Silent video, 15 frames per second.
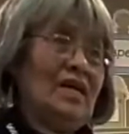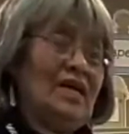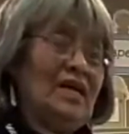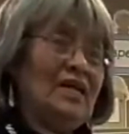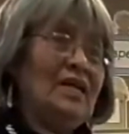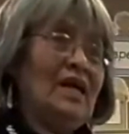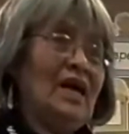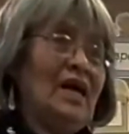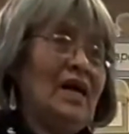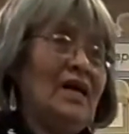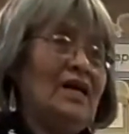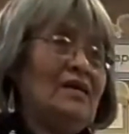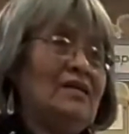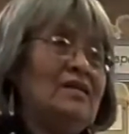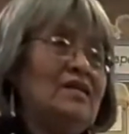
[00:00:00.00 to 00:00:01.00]
in
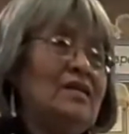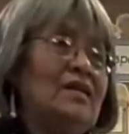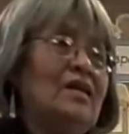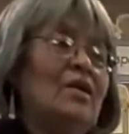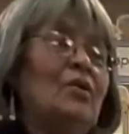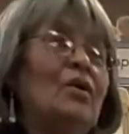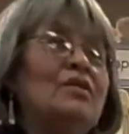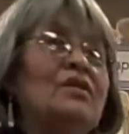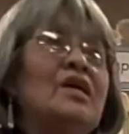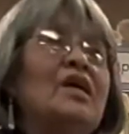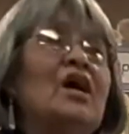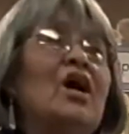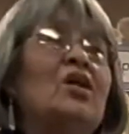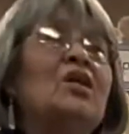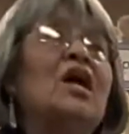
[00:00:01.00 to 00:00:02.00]
uh, what they
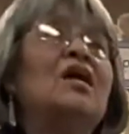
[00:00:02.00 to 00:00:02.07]
call